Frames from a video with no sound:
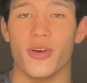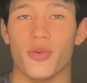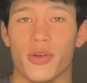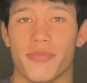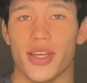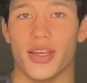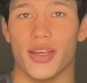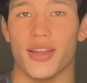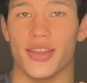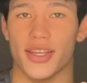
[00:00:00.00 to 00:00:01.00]
would
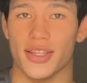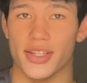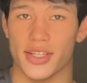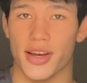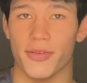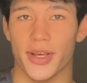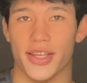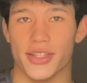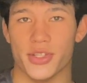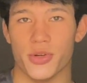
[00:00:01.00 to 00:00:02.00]
be the Discover
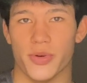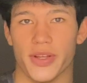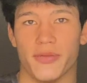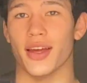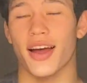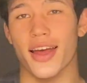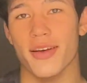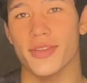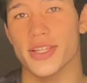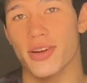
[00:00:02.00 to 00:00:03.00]
It Student. I
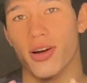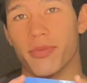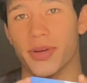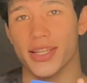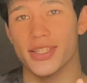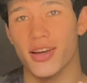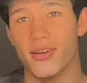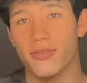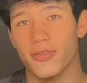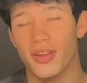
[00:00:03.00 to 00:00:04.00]
have this card
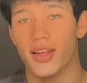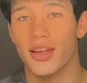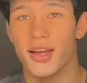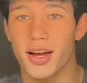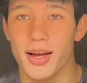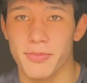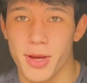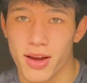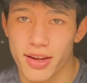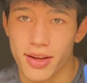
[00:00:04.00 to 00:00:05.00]
myself,
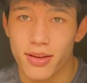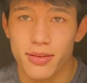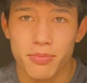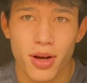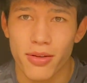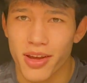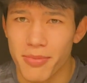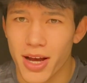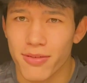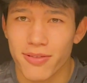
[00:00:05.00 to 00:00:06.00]
got it probably
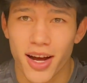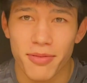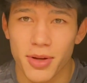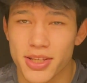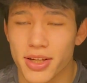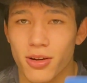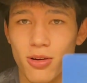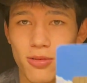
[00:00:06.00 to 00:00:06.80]
about 5 months ago